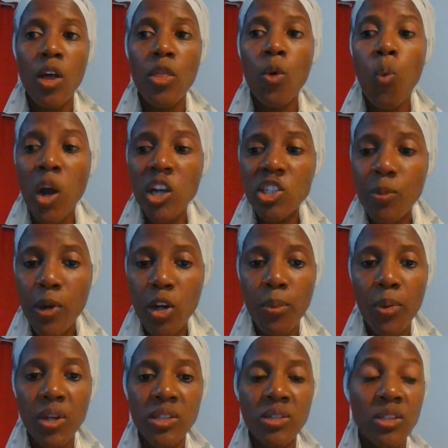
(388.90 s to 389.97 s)
The watchman
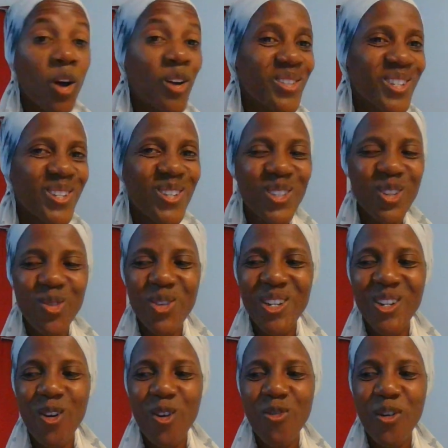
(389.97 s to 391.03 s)
upon his continent, to
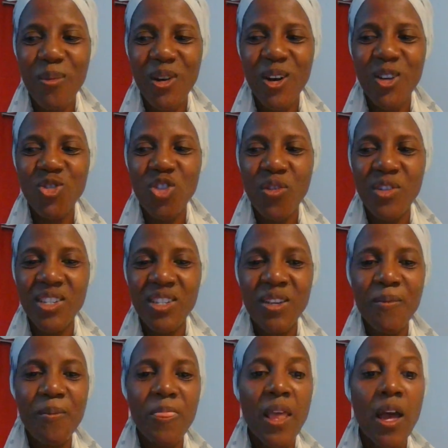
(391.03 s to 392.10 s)
read now from the
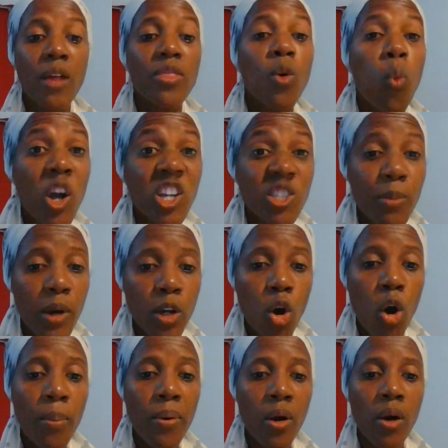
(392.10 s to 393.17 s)
controversy. The watchman
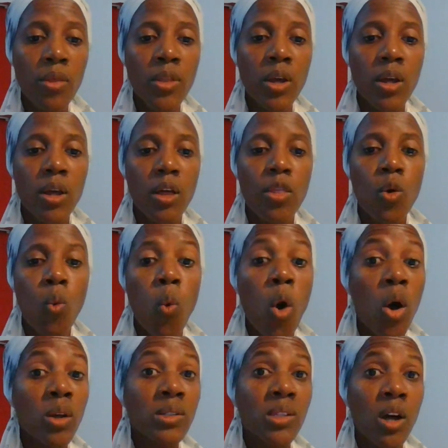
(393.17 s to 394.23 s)
upon the
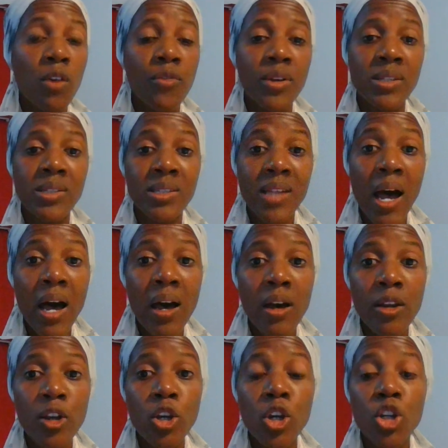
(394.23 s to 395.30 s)
walls of
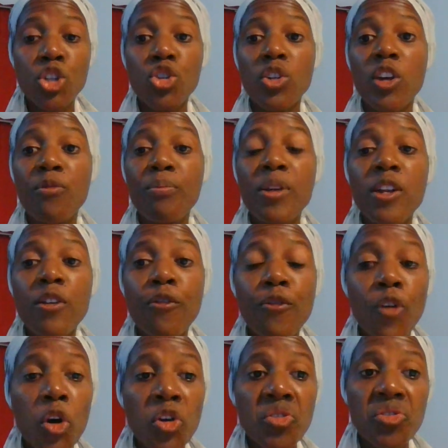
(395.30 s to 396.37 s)
Zion should have been the
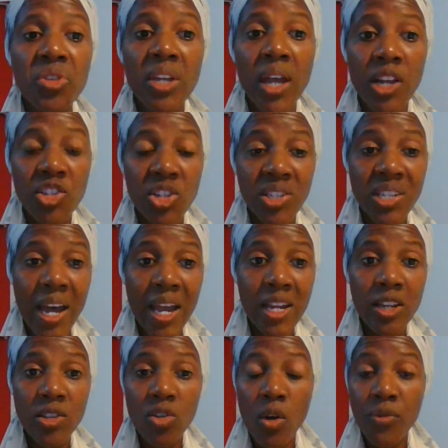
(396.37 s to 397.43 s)
first to catch the
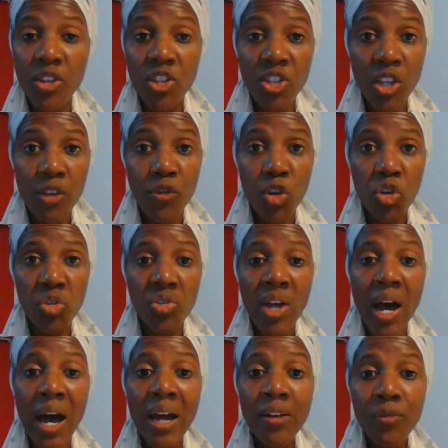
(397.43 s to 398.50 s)
tidings of the Savior's
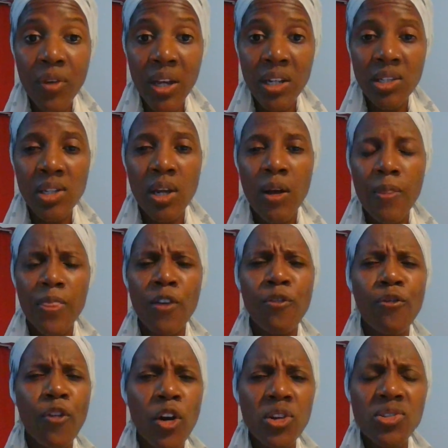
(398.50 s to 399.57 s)
advent, the
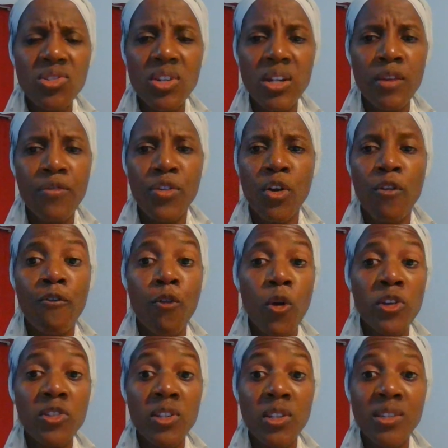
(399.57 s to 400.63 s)
first to lift their
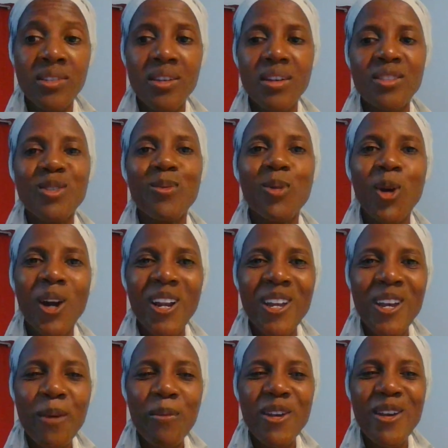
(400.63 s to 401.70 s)
voices to
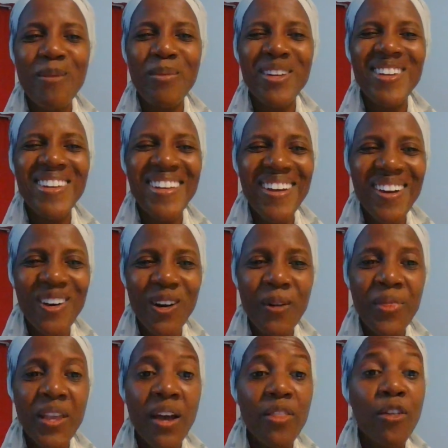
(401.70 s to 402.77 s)
proclaim him near,
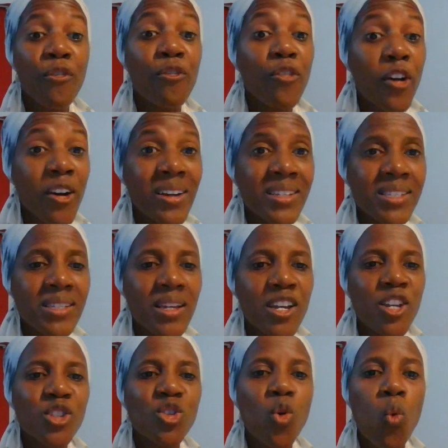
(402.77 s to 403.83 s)
the first
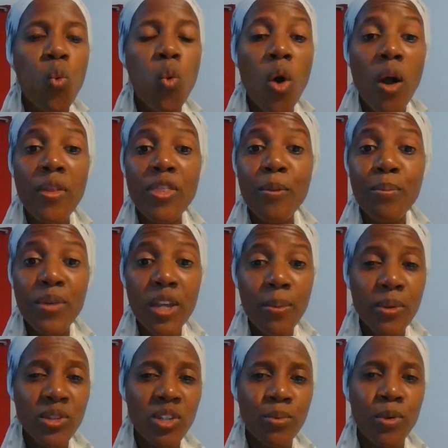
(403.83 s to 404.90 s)
to warn the
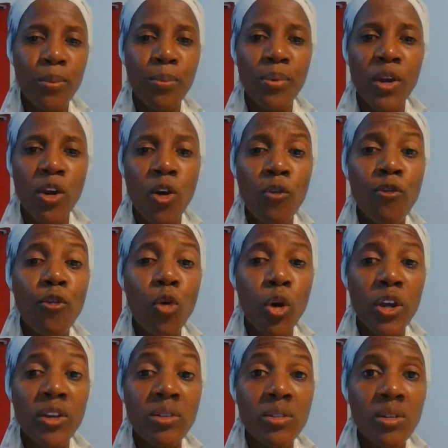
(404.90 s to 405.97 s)
people to prepare for
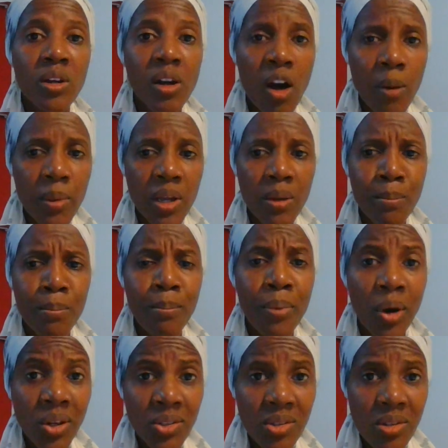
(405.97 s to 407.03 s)
his coming,
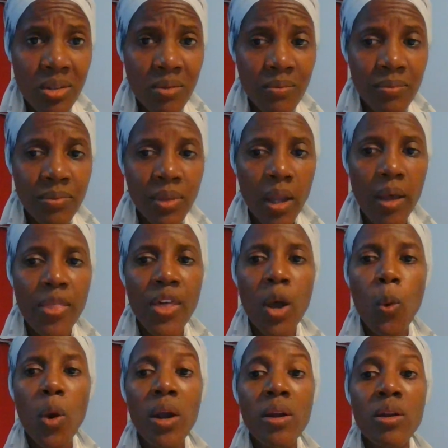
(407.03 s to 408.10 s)
but they
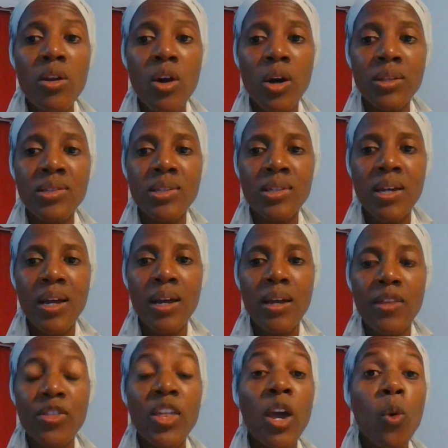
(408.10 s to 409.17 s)
were not
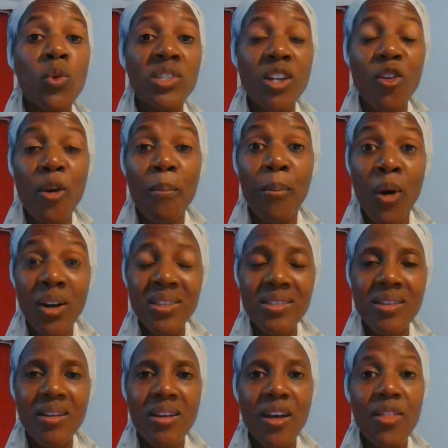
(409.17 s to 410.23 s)
they sorry,
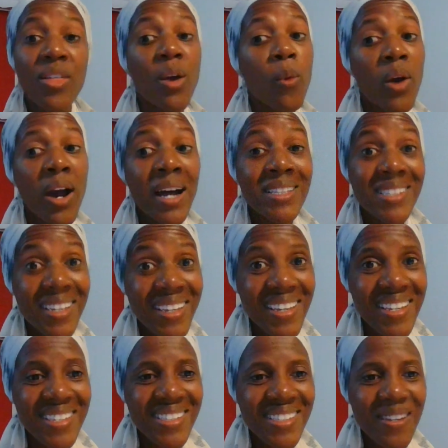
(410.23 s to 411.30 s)
but they were at
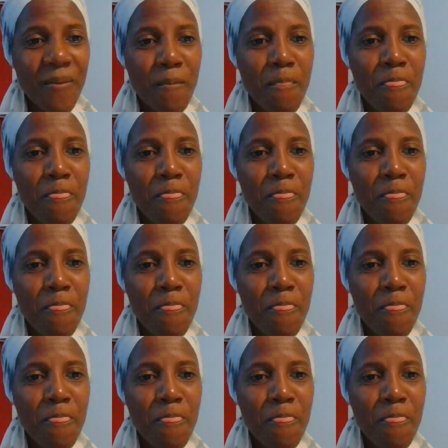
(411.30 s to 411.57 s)
ease,